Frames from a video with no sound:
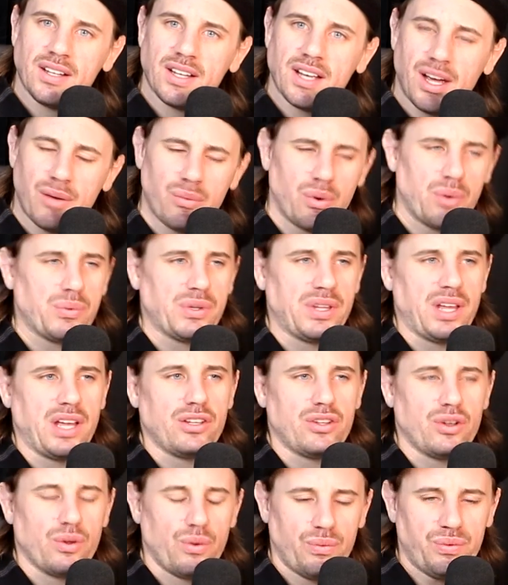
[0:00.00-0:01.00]
And what would they
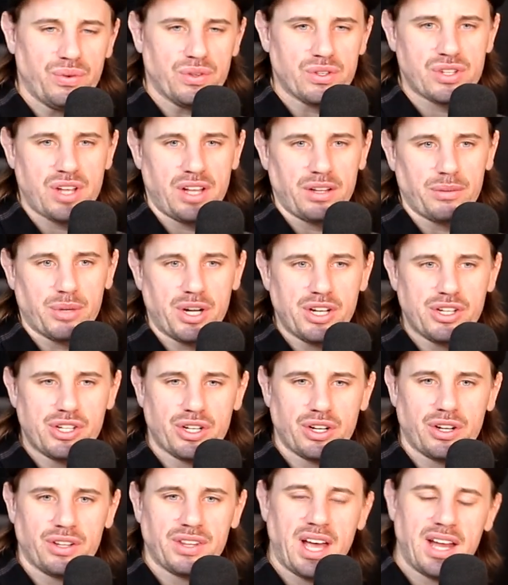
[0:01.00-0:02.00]
do for
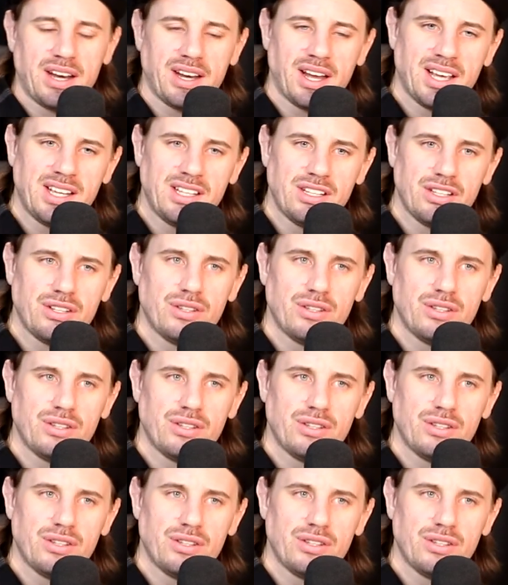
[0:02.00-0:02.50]
celebration on that night?